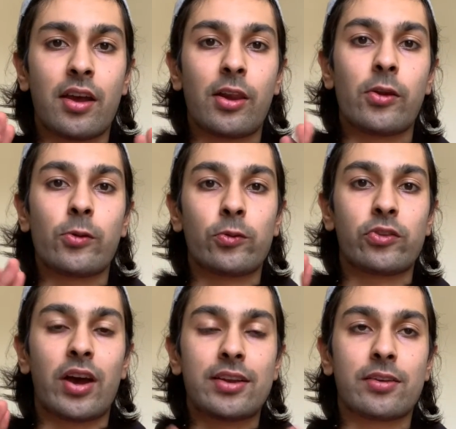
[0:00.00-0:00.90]
little
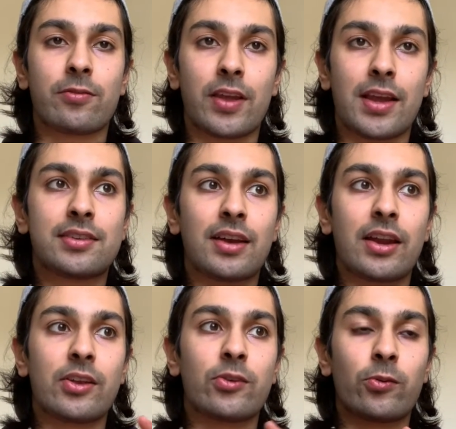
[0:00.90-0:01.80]
scientific
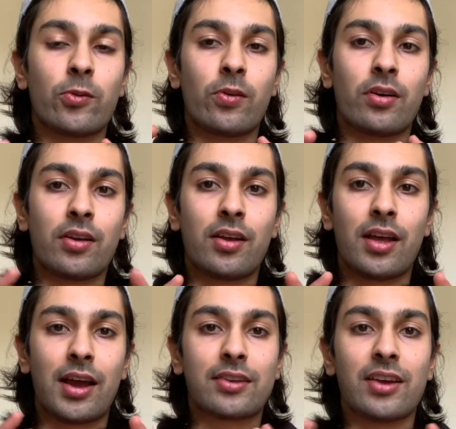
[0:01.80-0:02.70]
studies or
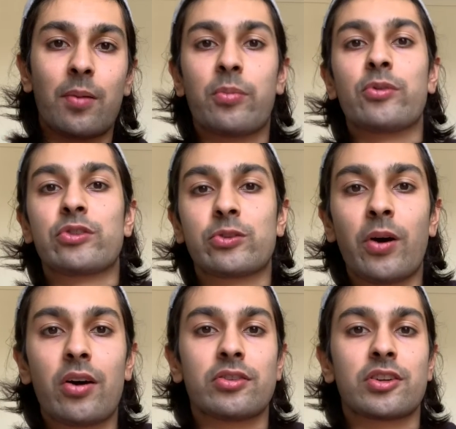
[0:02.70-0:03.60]
examples as
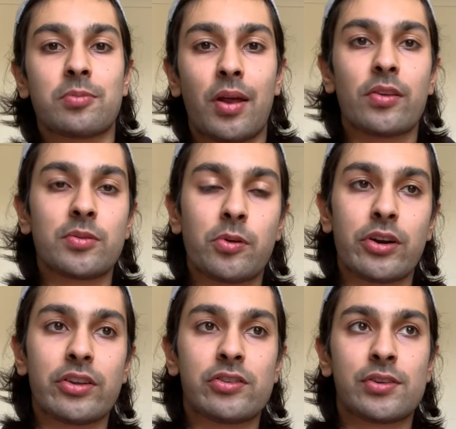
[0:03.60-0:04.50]
well to explain these
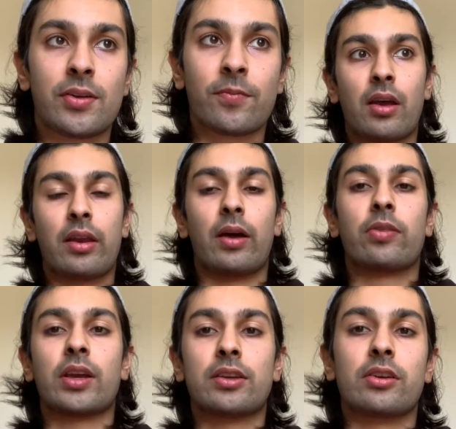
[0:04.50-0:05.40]
points. And I
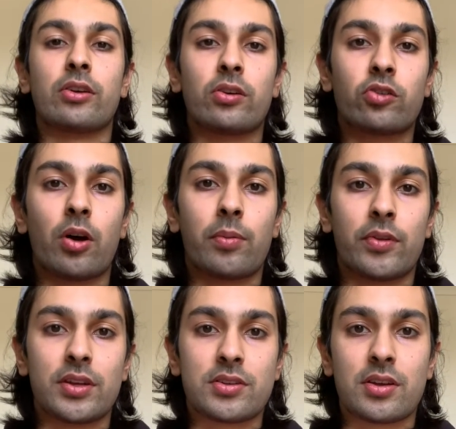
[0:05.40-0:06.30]
think it did a good job of
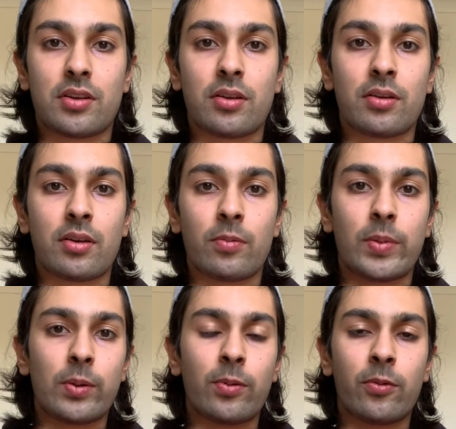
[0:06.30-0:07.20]
it.
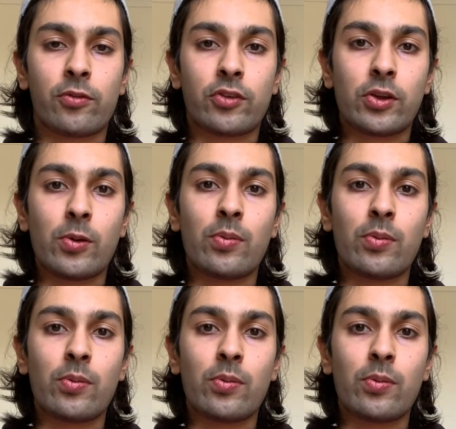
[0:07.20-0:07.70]
There were a few